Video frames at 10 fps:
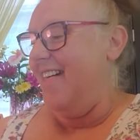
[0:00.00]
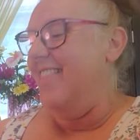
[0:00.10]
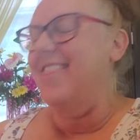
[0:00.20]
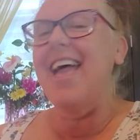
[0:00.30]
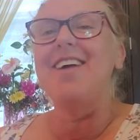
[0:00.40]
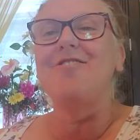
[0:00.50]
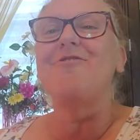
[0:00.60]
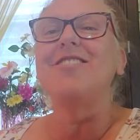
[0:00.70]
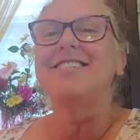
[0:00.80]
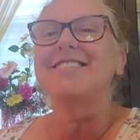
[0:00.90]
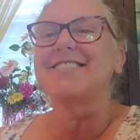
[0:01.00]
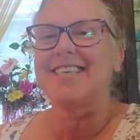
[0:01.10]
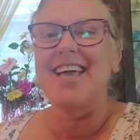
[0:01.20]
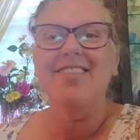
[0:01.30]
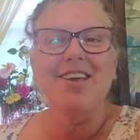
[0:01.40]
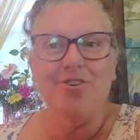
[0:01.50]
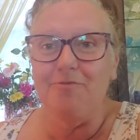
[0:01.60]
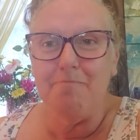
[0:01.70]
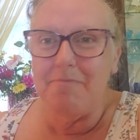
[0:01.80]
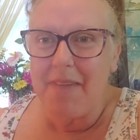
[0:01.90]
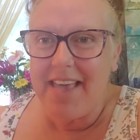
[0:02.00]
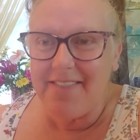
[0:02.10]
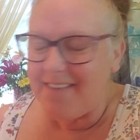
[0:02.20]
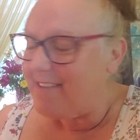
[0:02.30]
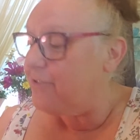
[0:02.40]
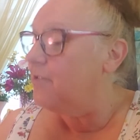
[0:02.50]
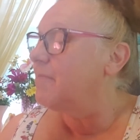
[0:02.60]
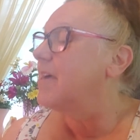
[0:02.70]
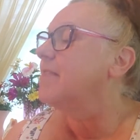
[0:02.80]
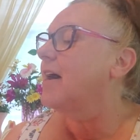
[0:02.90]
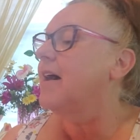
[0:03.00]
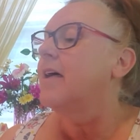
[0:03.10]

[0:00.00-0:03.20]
They always say that you made this, you made that.